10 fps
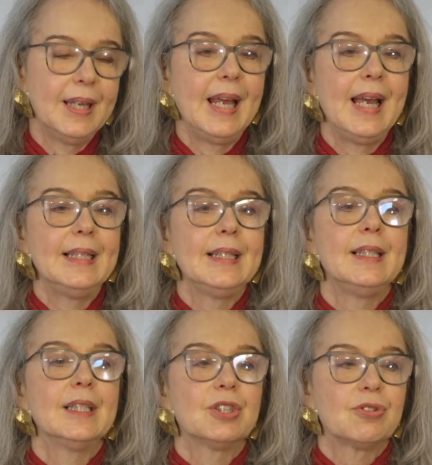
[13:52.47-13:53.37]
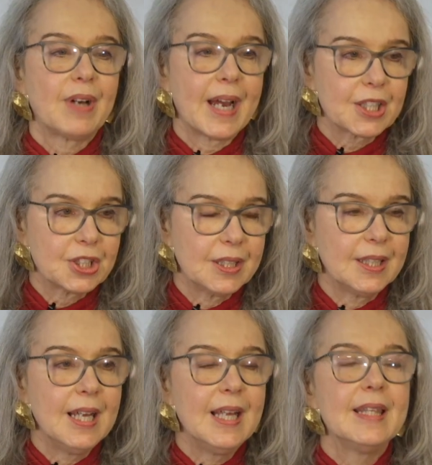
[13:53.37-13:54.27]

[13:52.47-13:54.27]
an end to distraction,